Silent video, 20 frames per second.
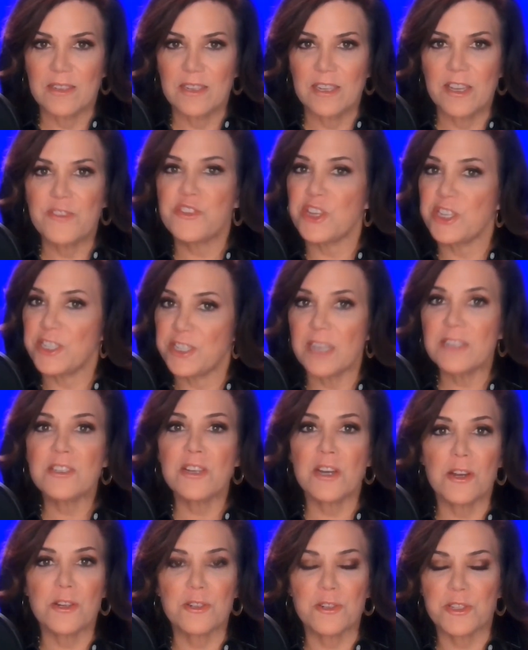If she
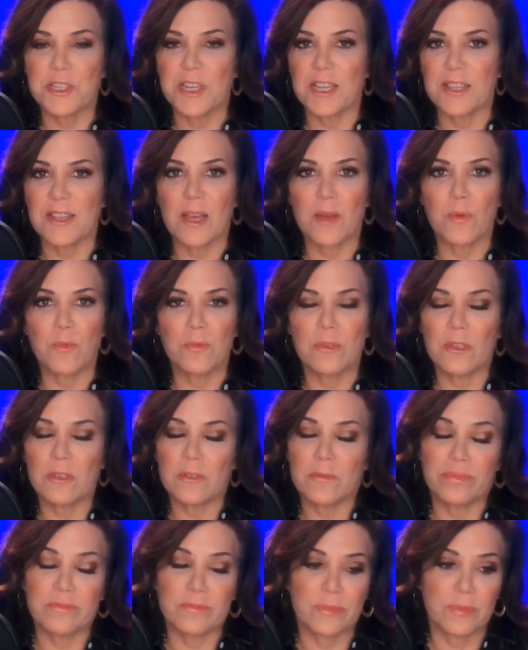doesn't understand that,
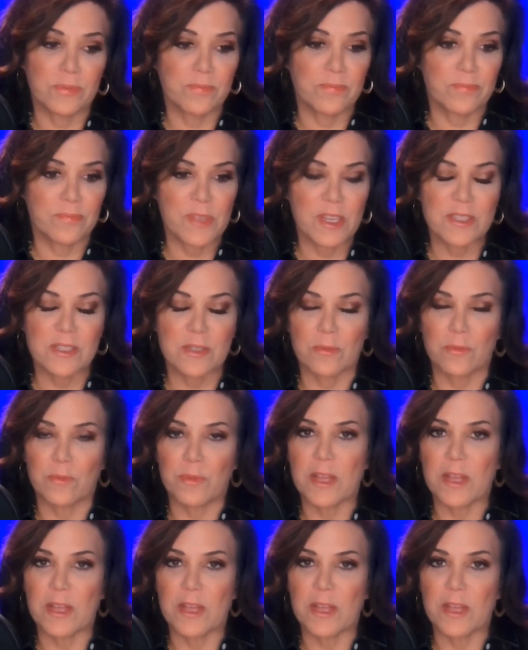that's